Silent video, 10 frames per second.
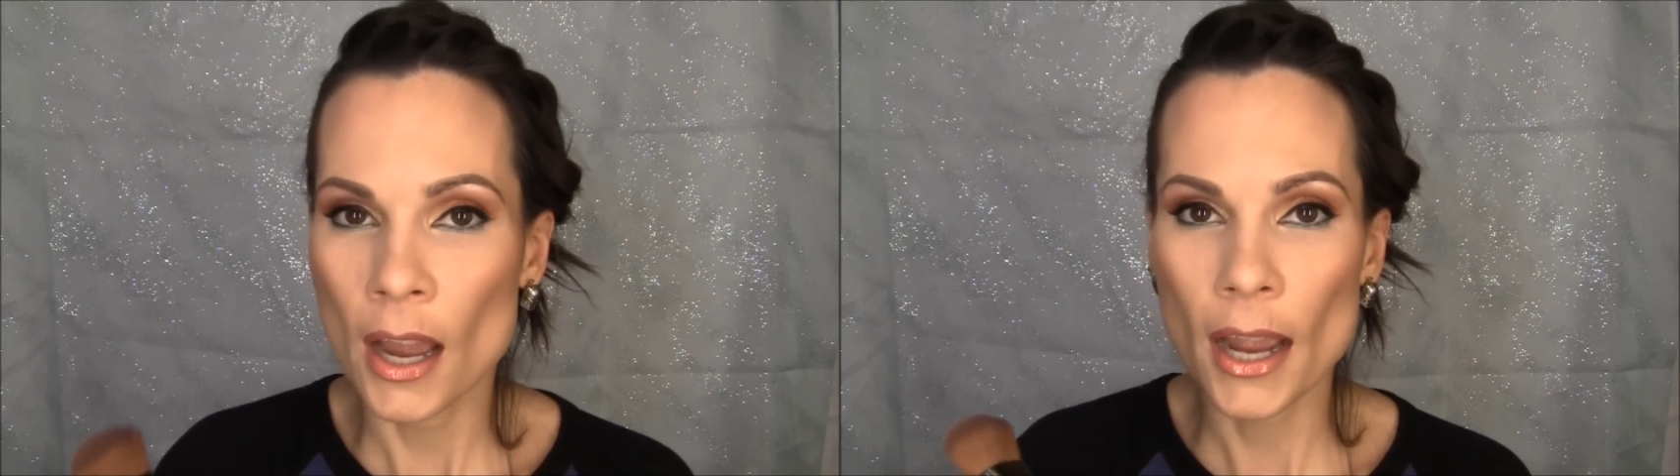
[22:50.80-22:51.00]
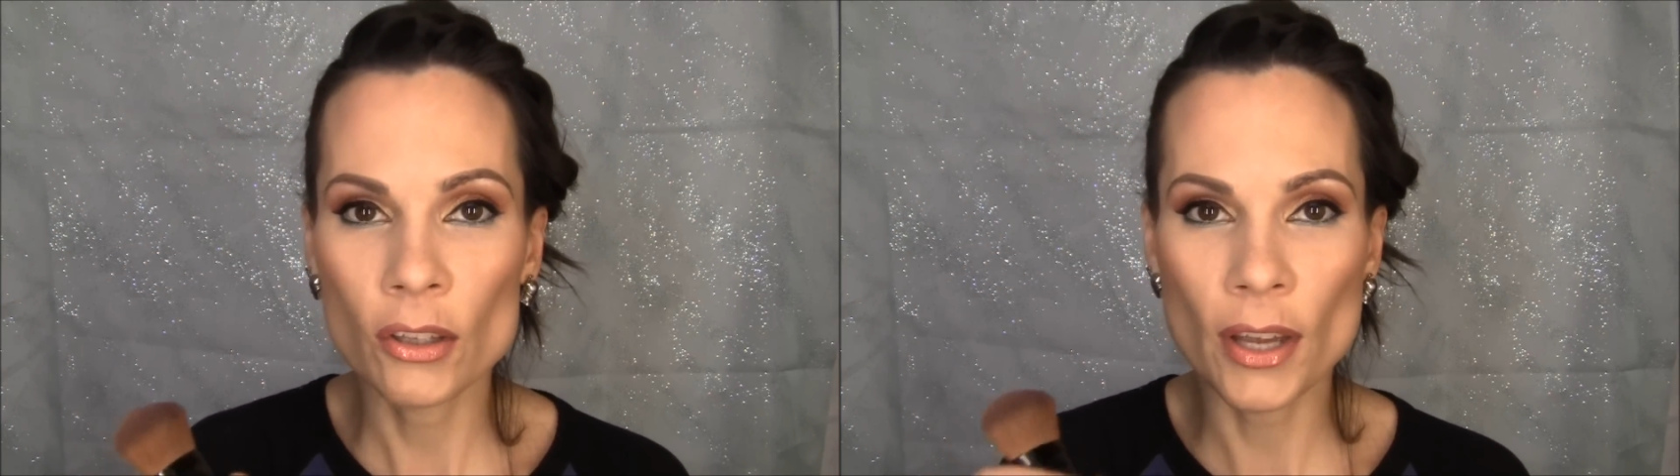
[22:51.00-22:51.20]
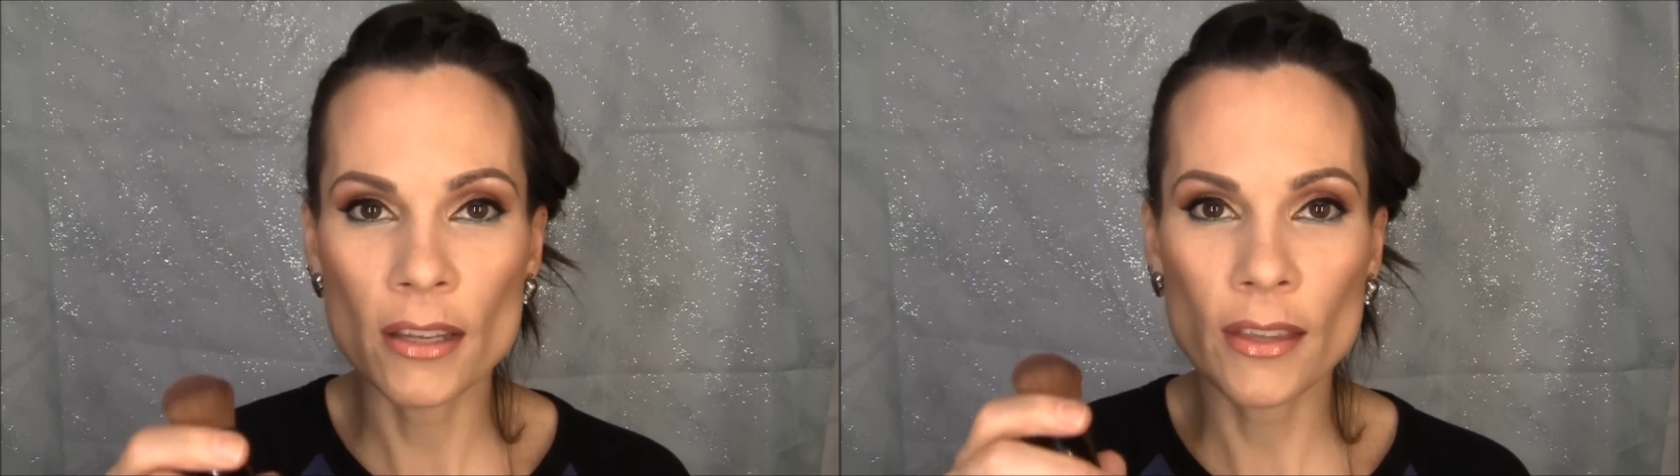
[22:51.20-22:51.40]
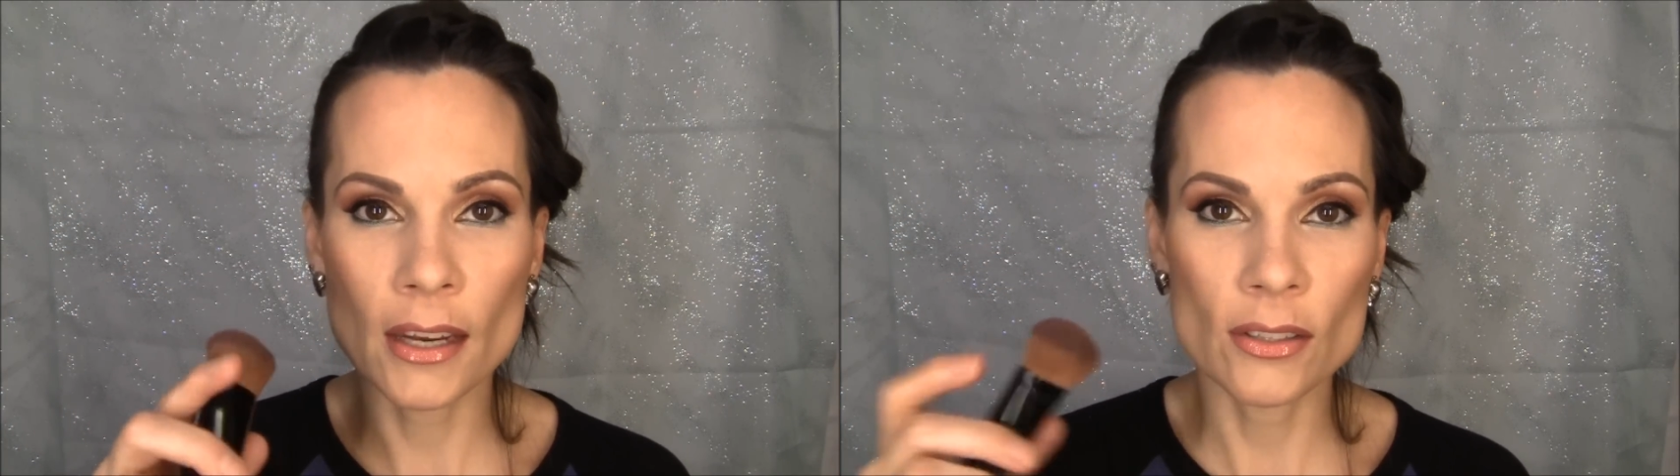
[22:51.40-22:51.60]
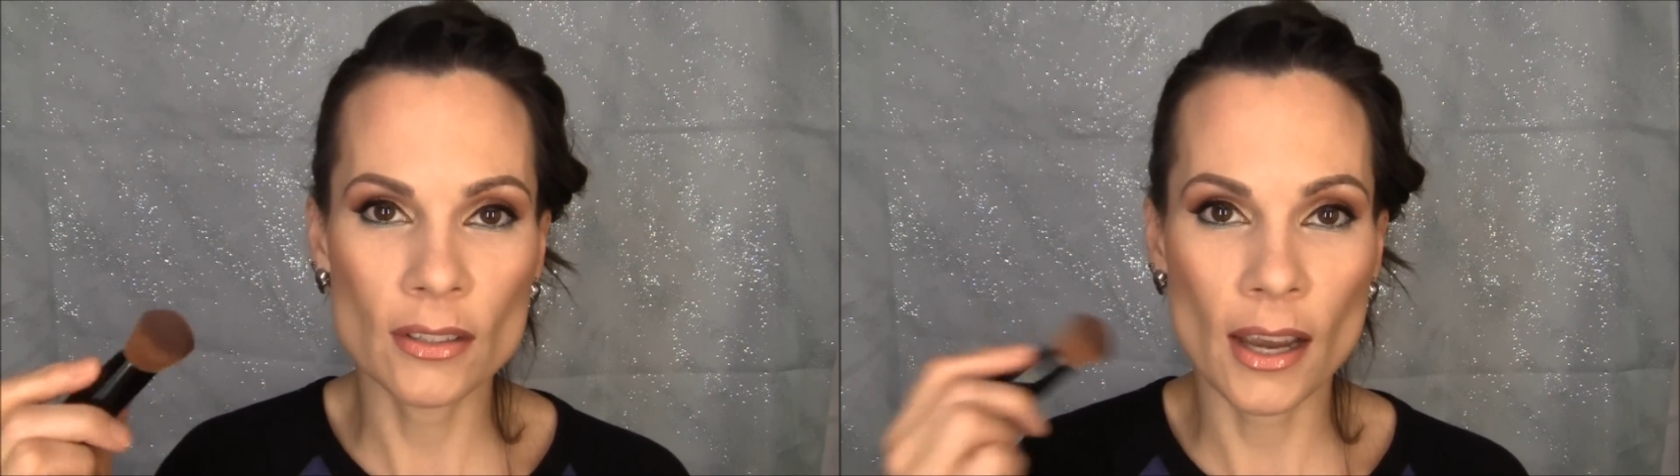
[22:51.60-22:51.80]
I like that
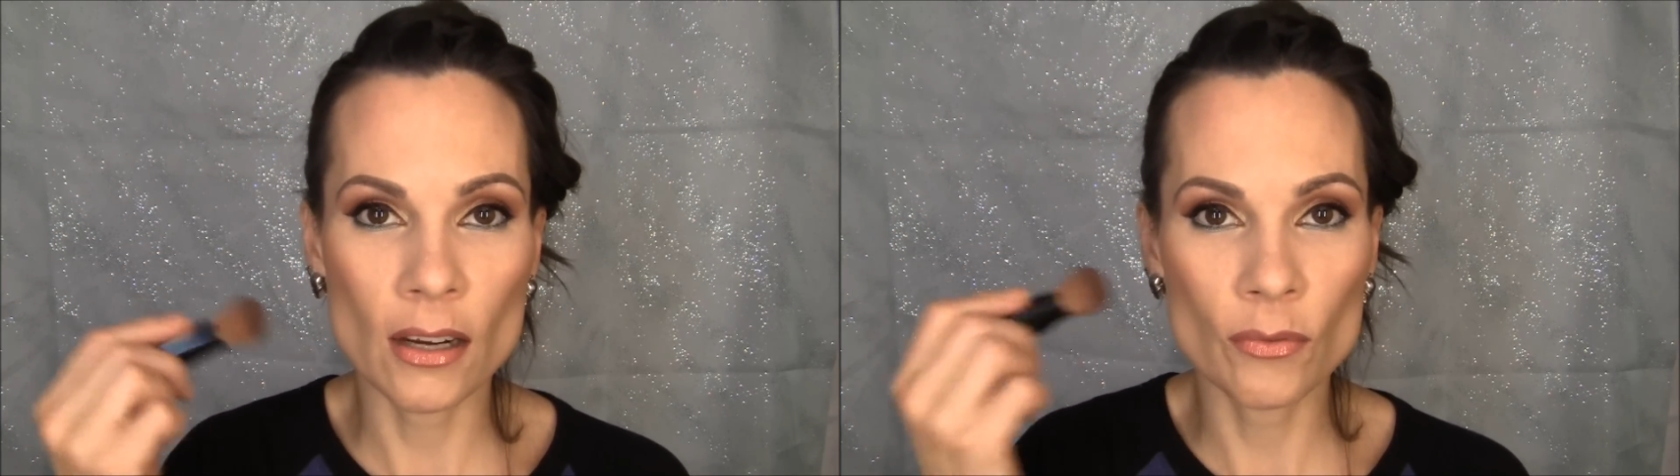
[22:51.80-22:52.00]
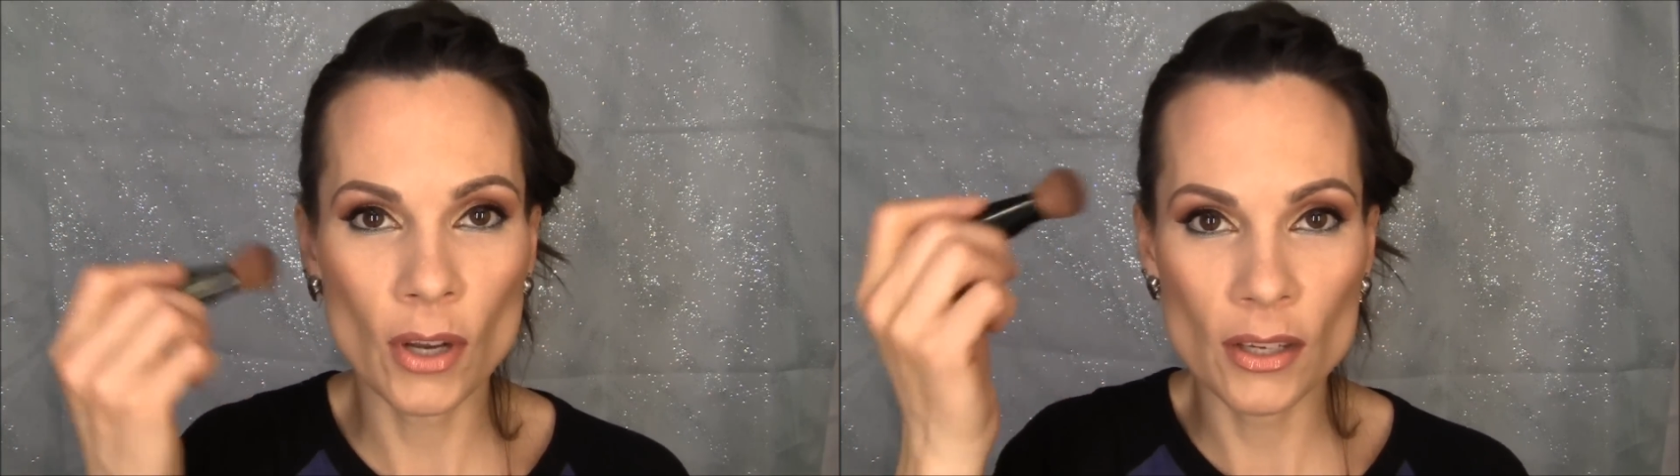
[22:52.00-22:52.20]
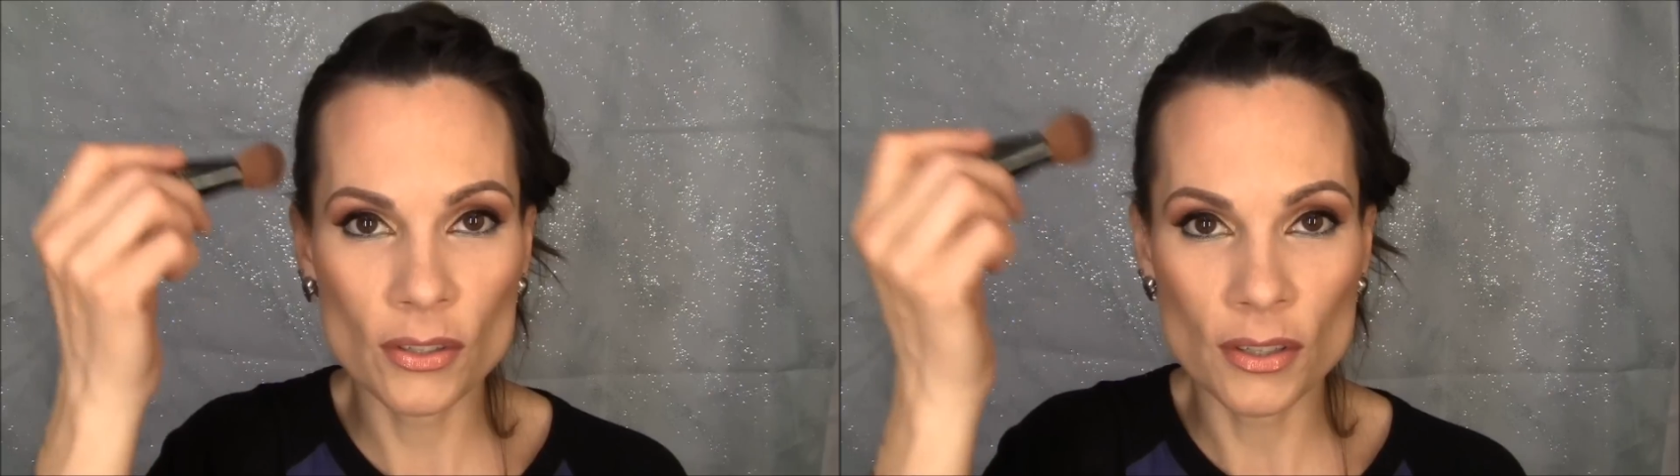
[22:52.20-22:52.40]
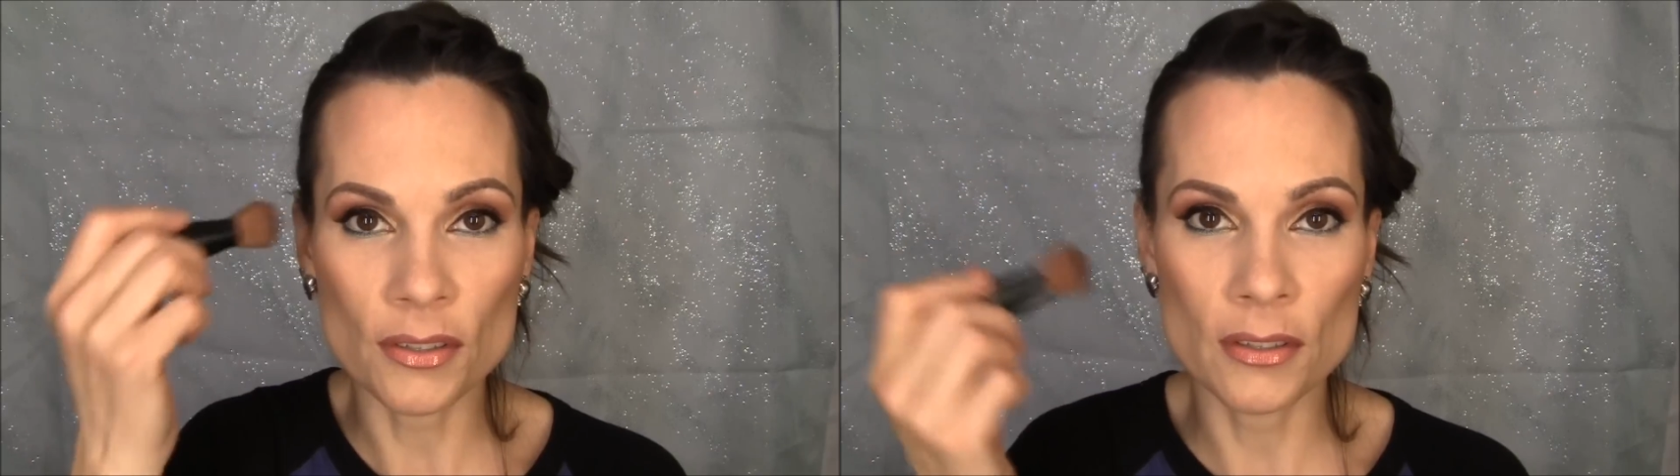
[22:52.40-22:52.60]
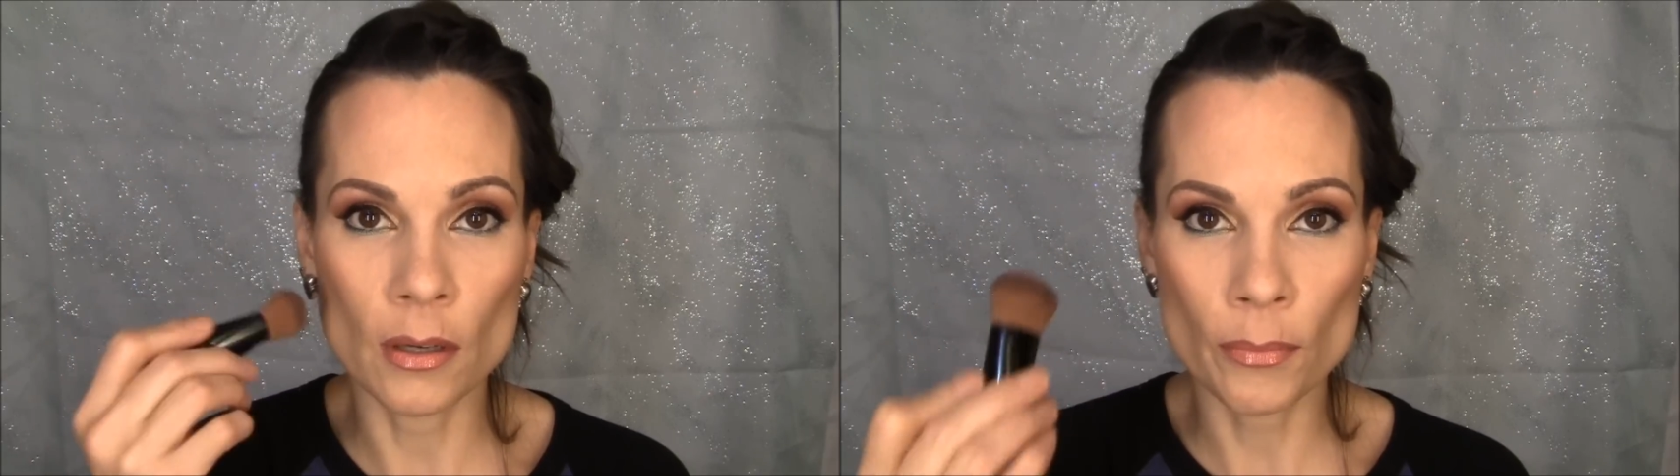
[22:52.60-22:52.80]
it's kind of nice to
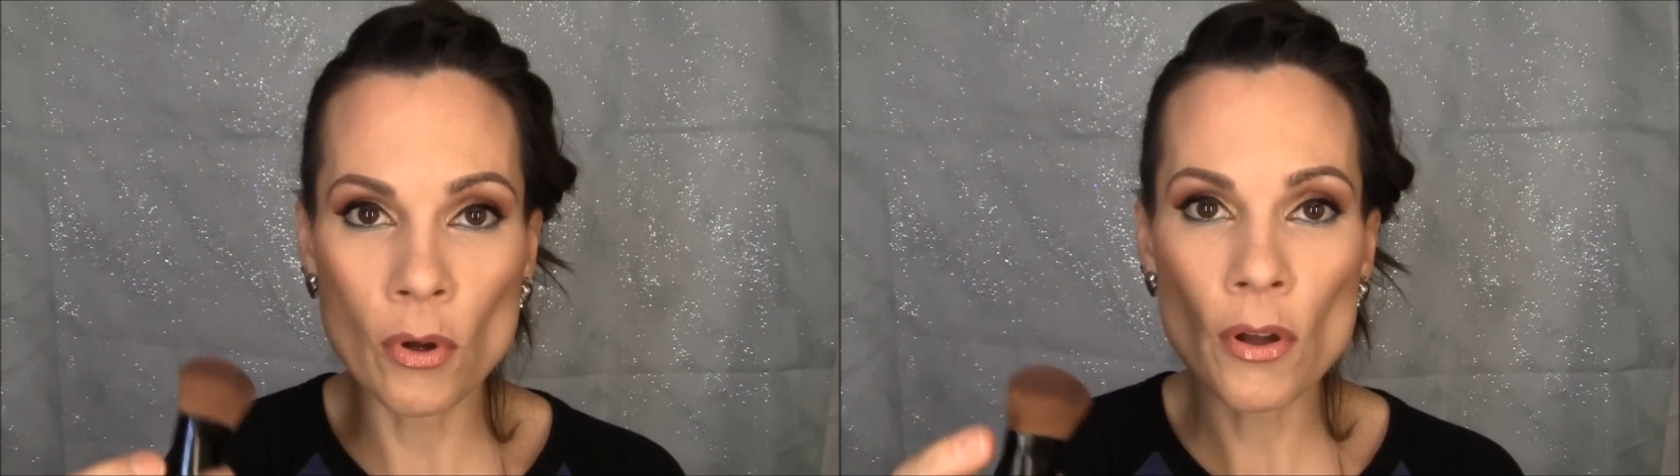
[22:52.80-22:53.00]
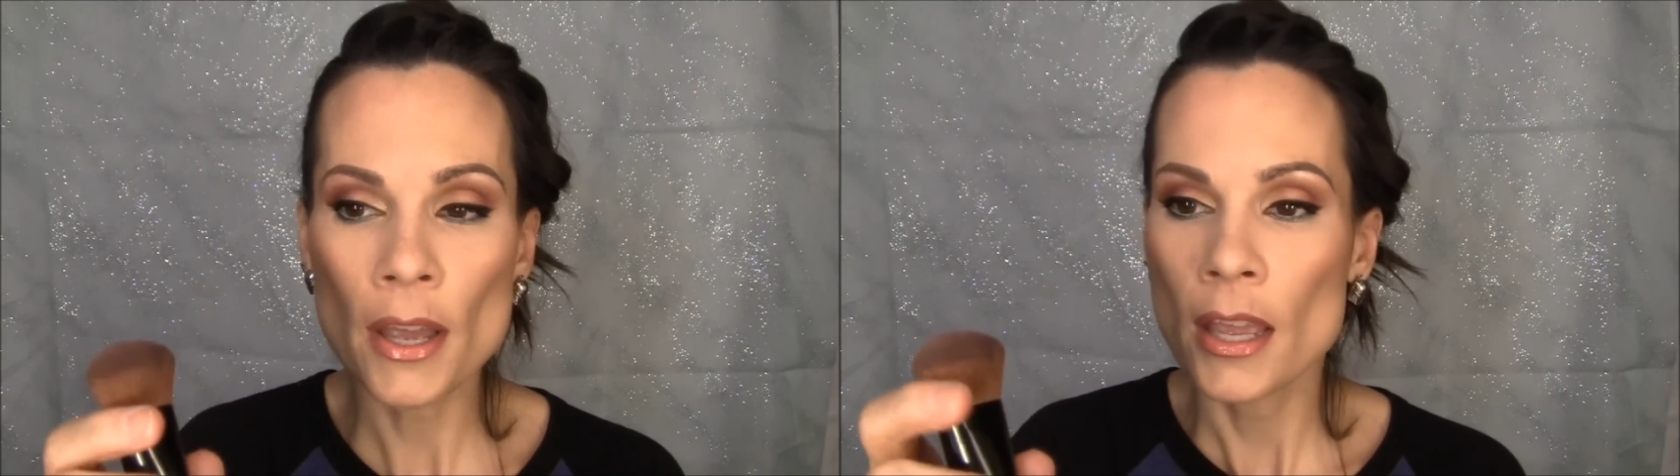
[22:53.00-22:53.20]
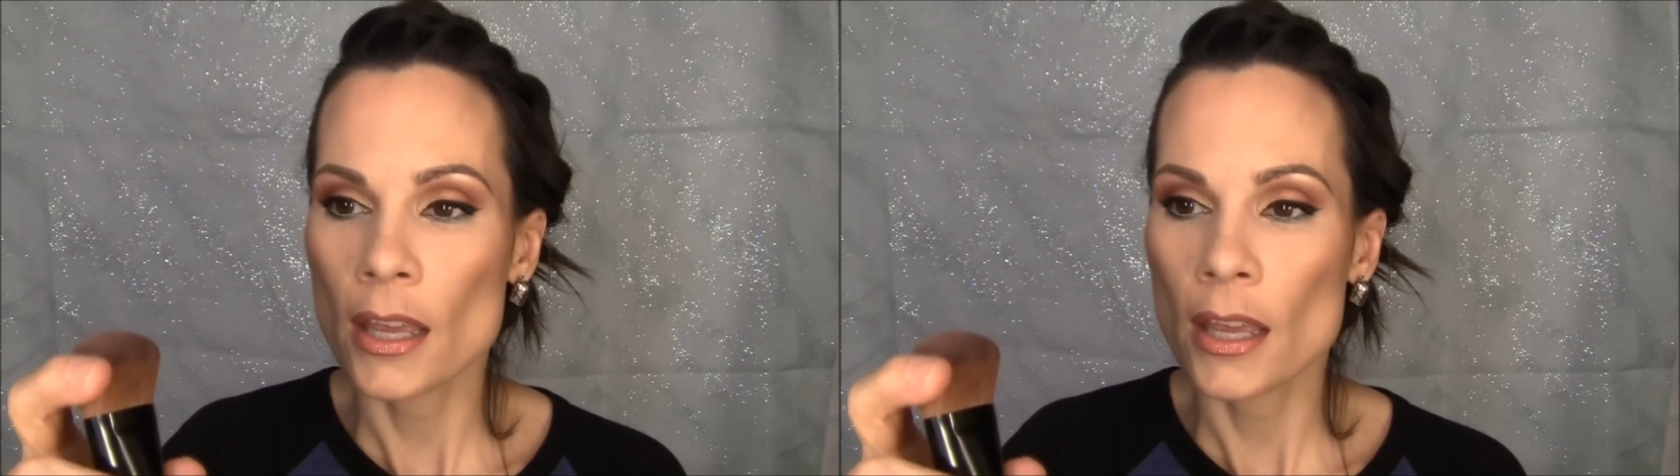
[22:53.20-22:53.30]
stipple.